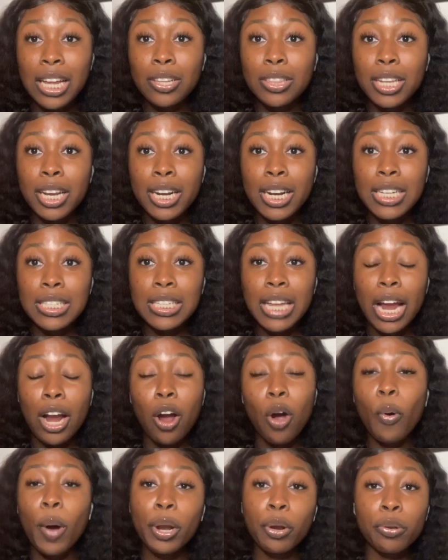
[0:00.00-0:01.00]
out there that's like,
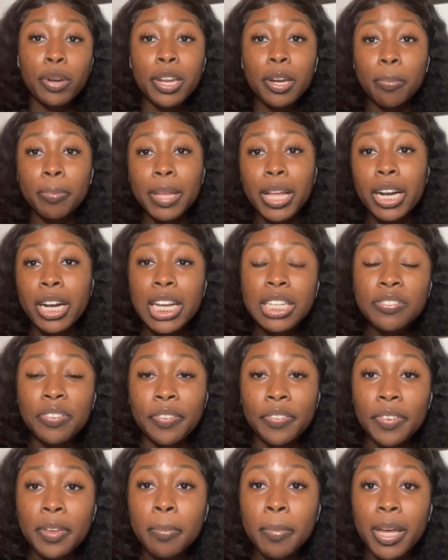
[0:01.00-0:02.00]
oh, I don't need a planner, that's for
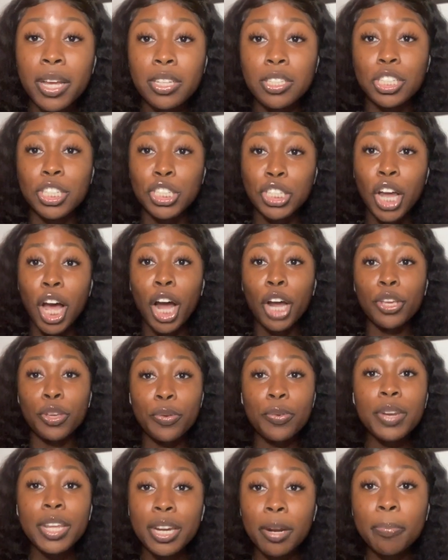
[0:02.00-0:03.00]
females. Nah,
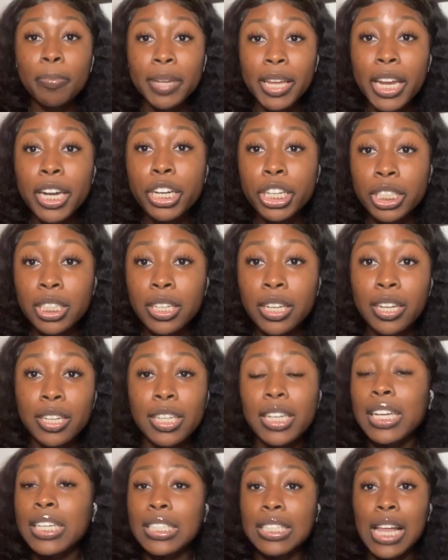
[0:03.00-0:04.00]
you need a planner, son,
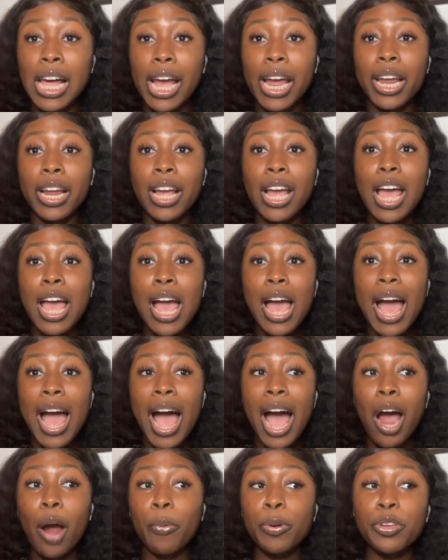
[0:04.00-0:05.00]
because, like,
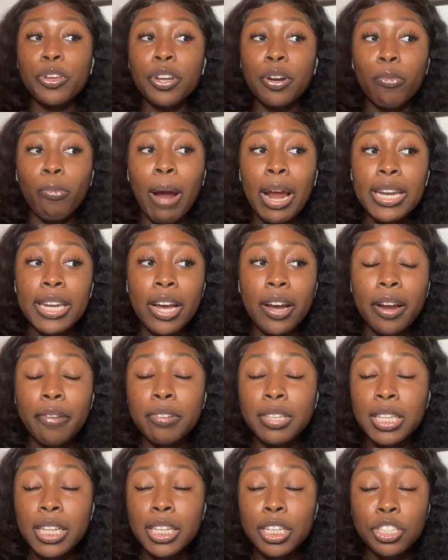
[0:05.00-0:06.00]
how are you going to write down
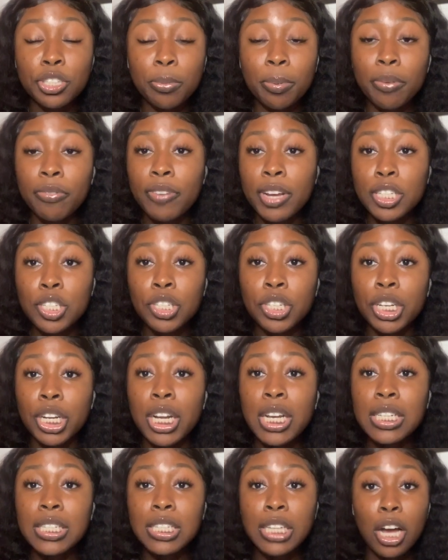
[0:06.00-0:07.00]
everything that your professor
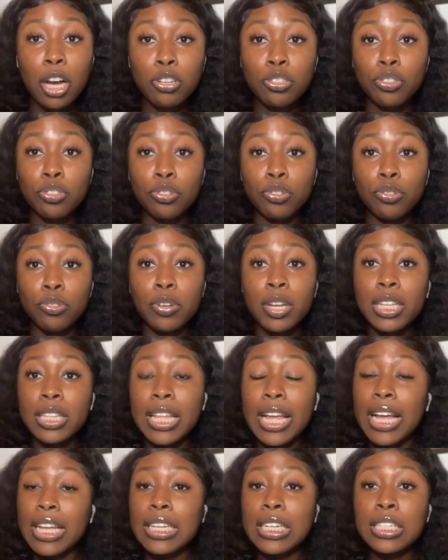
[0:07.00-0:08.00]
tells you
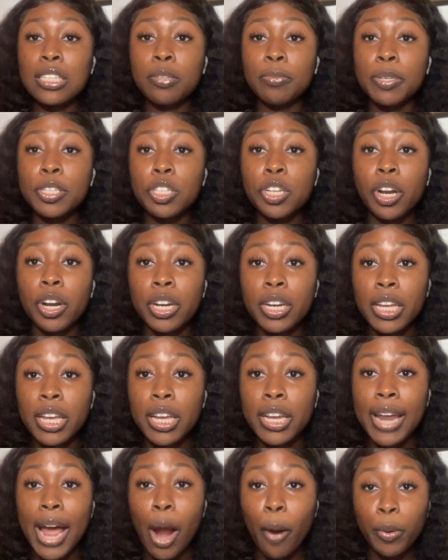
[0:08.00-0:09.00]
that needs to be turned
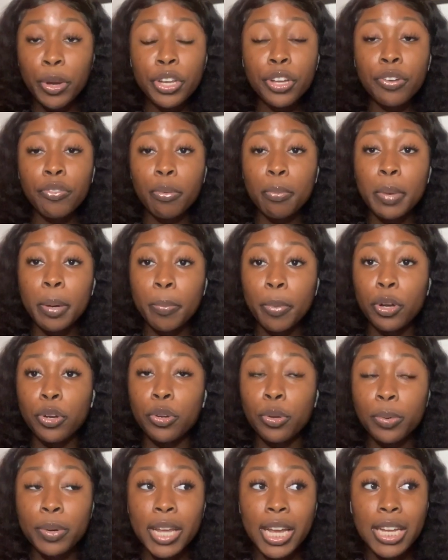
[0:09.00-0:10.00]
in? How are you going to remember
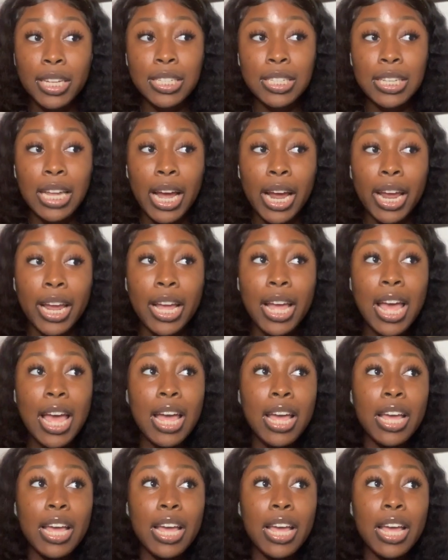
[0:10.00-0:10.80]
due dates? Like,